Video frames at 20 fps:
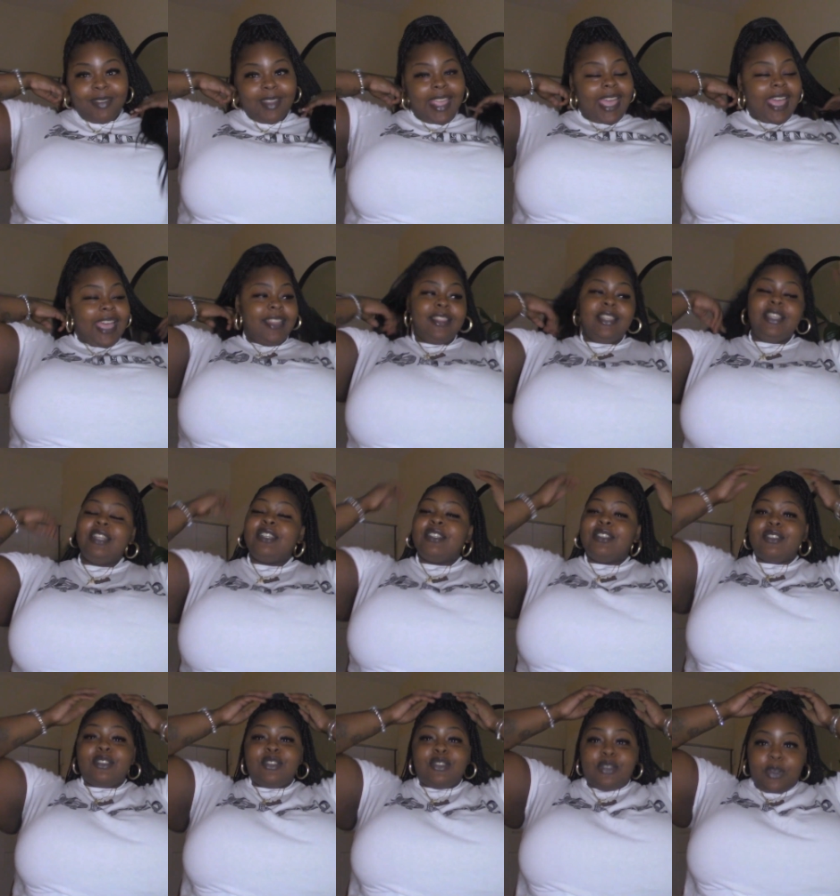I
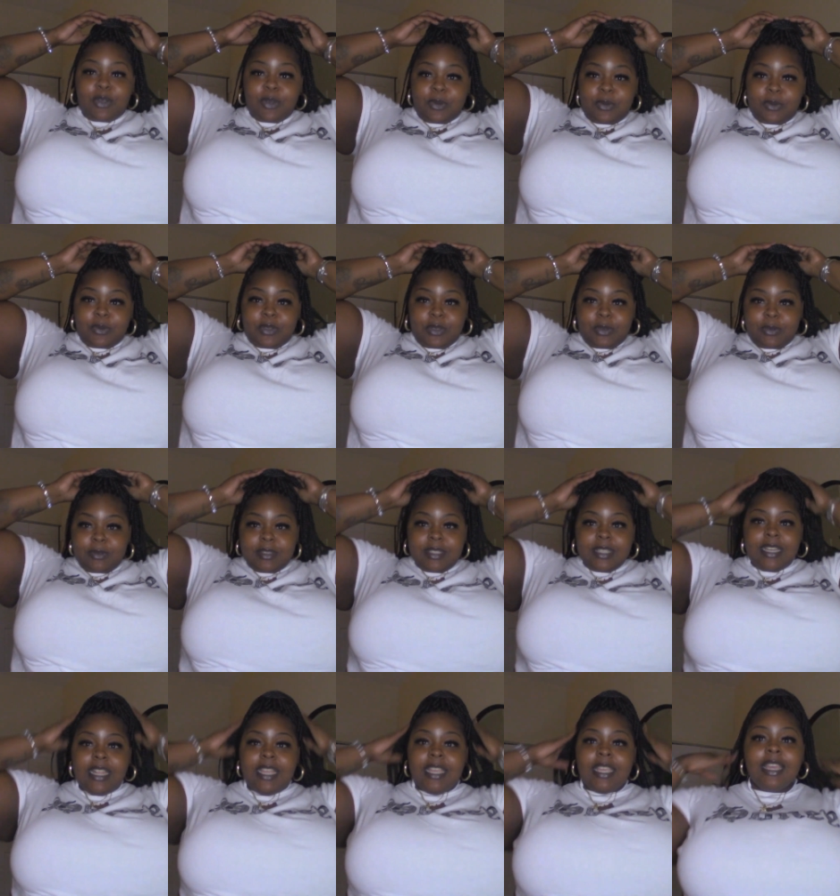looked so cute
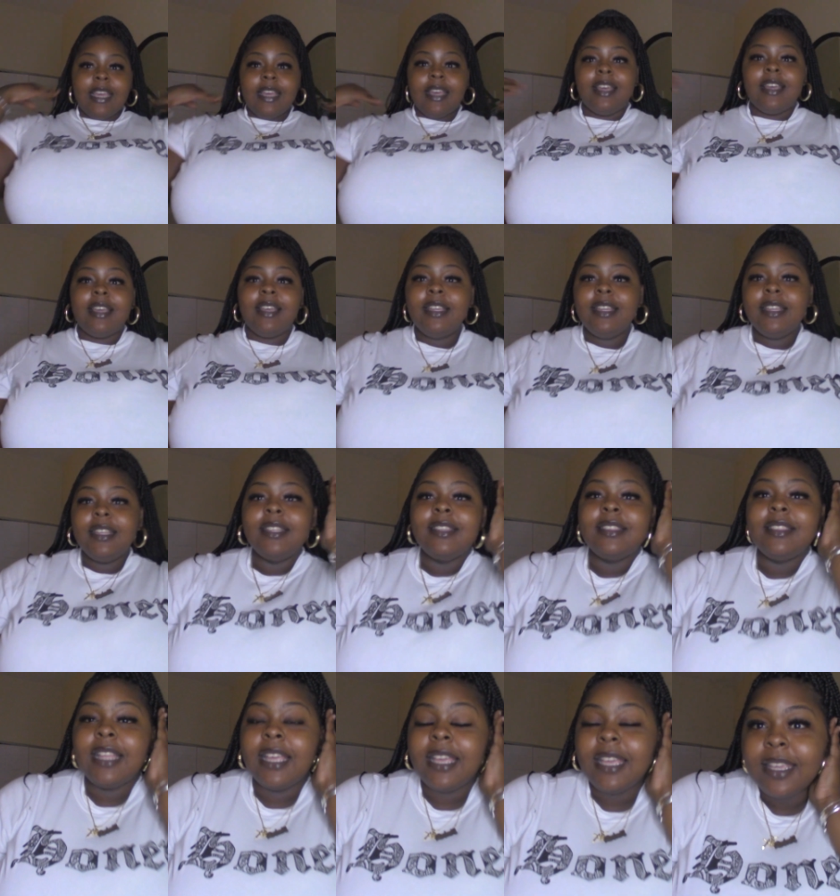today, y'all.
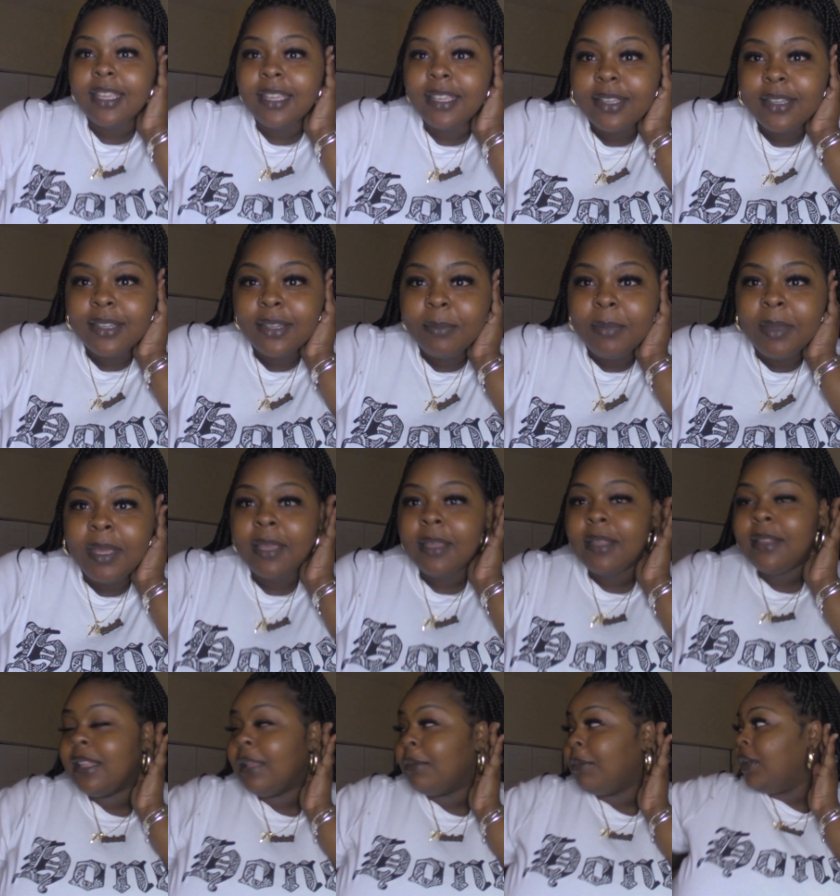Like,
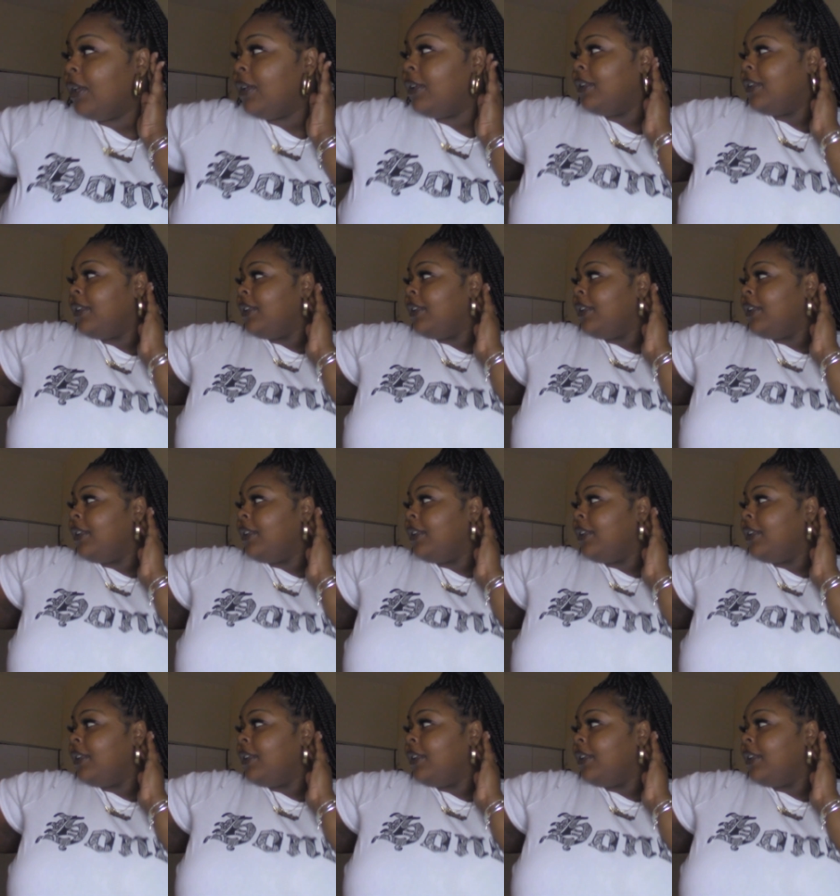babe, let me...